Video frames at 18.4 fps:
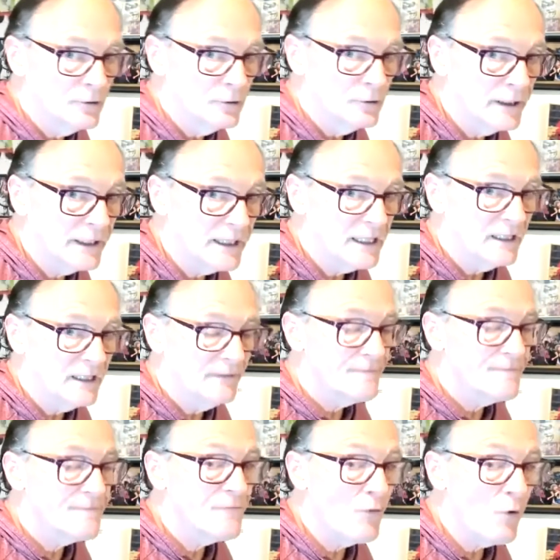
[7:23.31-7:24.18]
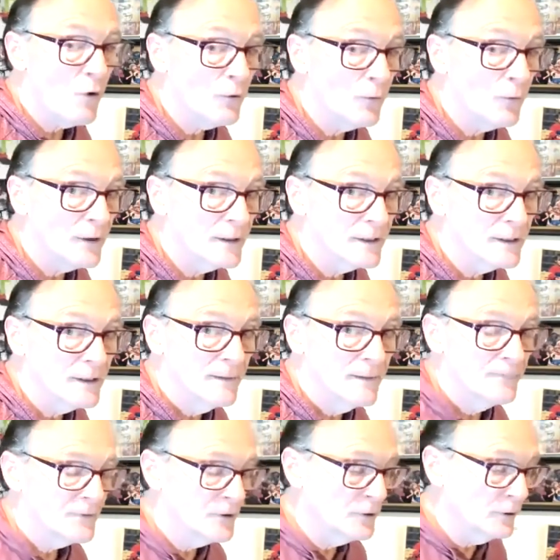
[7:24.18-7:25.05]
you lean forward,
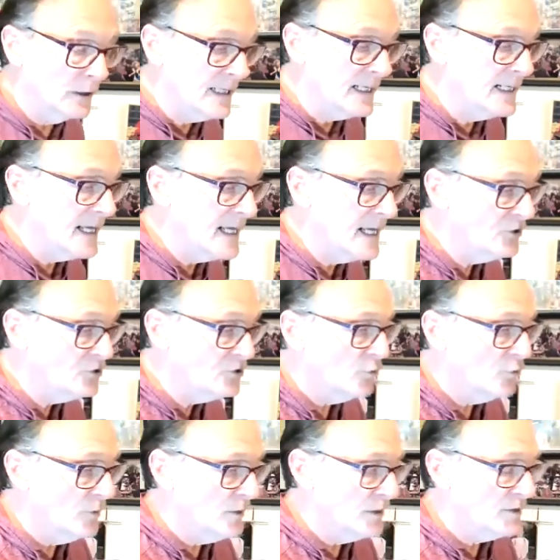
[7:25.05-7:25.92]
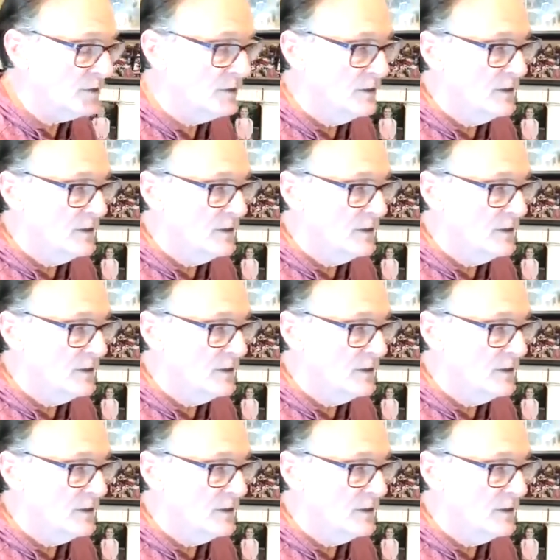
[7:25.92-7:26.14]
you lean into it,